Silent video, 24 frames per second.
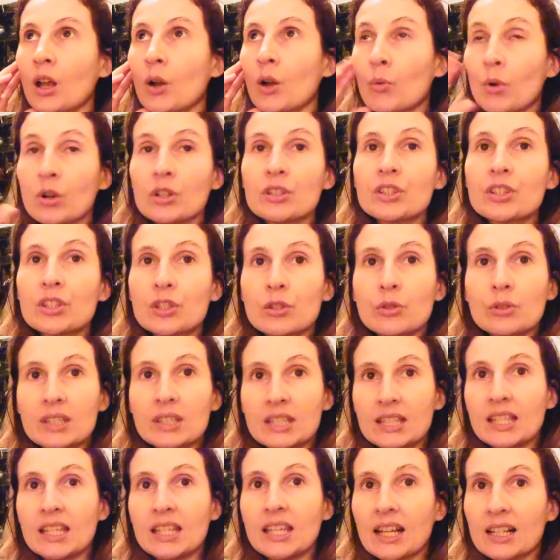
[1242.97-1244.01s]
wants to
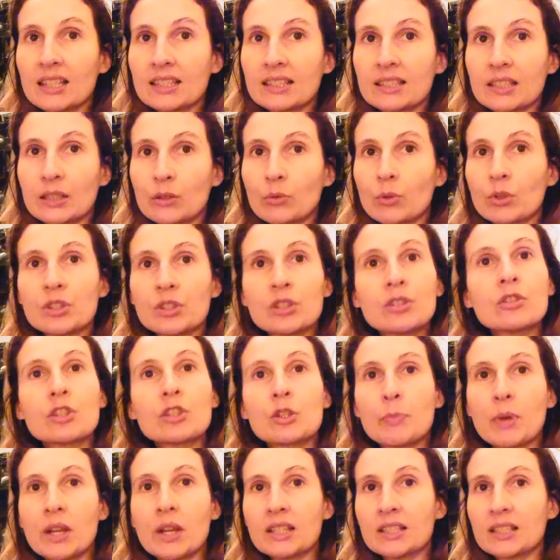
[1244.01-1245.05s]
see us and wants to
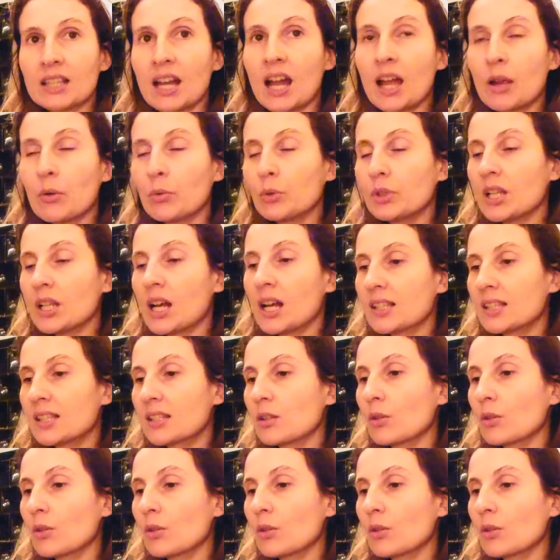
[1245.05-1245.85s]
spend time with us.